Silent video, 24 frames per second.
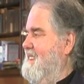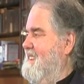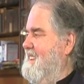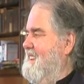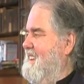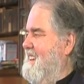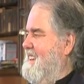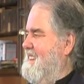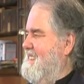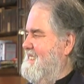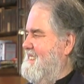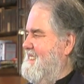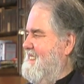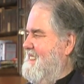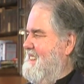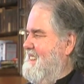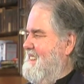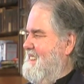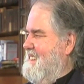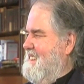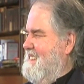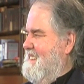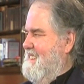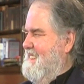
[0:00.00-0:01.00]
That's
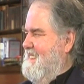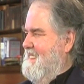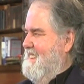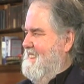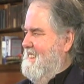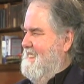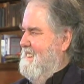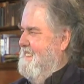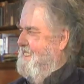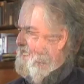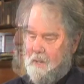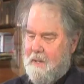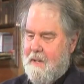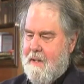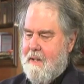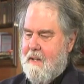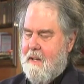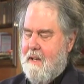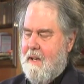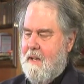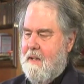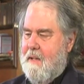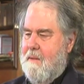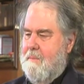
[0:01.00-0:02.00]
it.
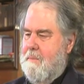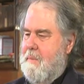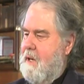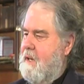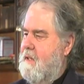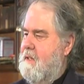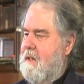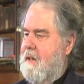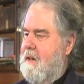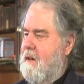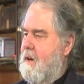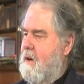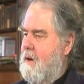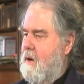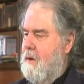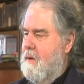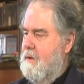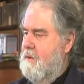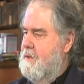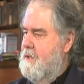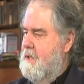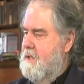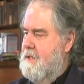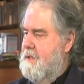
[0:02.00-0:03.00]
But they're
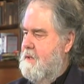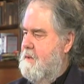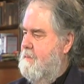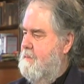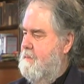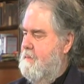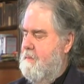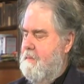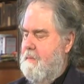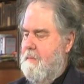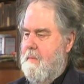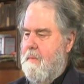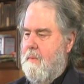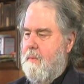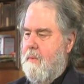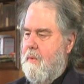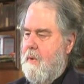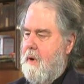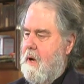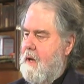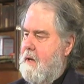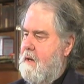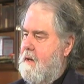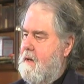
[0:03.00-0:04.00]
all just
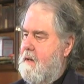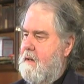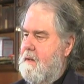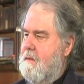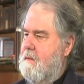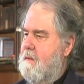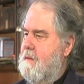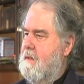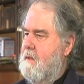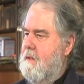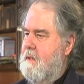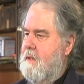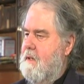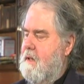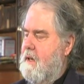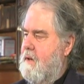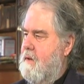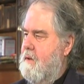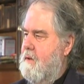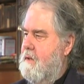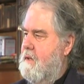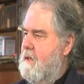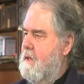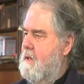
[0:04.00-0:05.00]
right, you
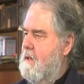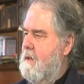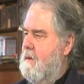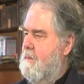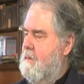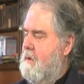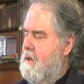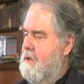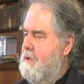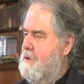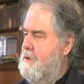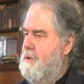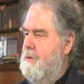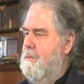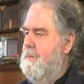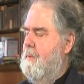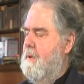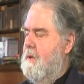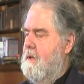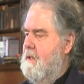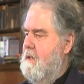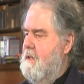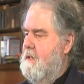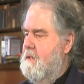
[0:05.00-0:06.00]
know, could you
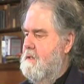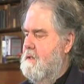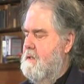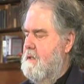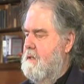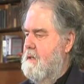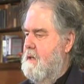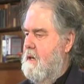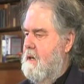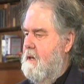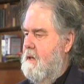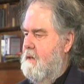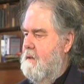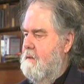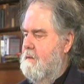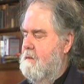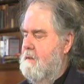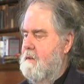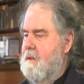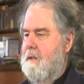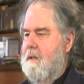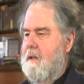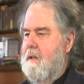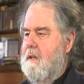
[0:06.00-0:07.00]
please
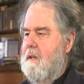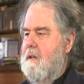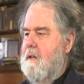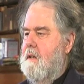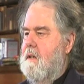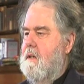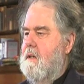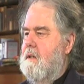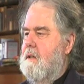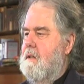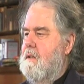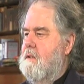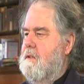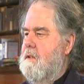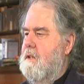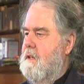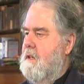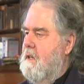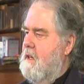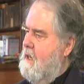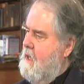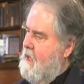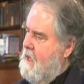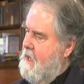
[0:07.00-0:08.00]

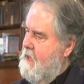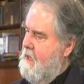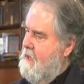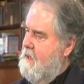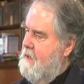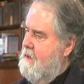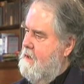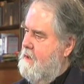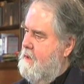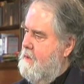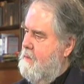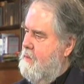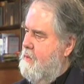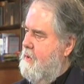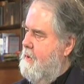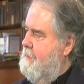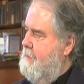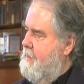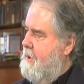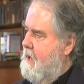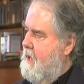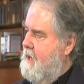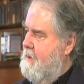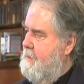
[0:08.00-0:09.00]
delay the
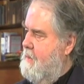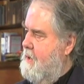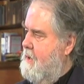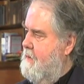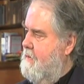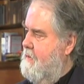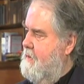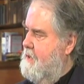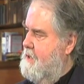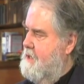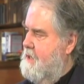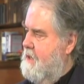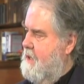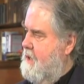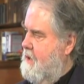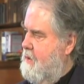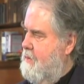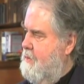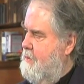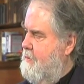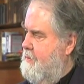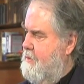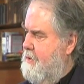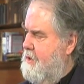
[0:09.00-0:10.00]
repayment of this
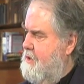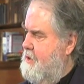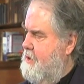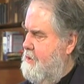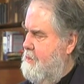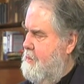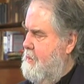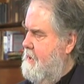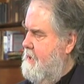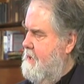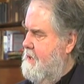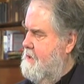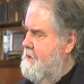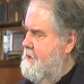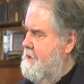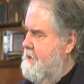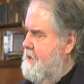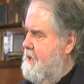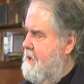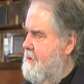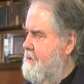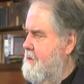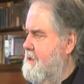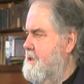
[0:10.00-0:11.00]
loan for 2 weeks?
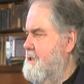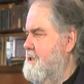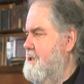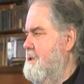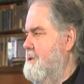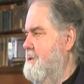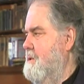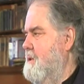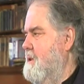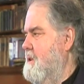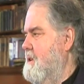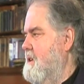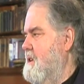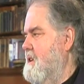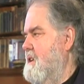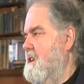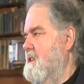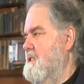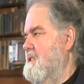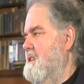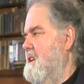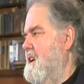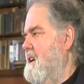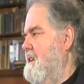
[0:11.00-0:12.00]
You know, the student
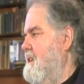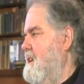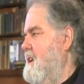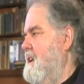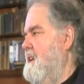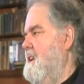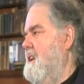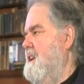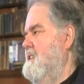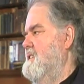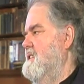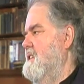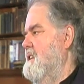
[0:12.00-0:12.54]
he needs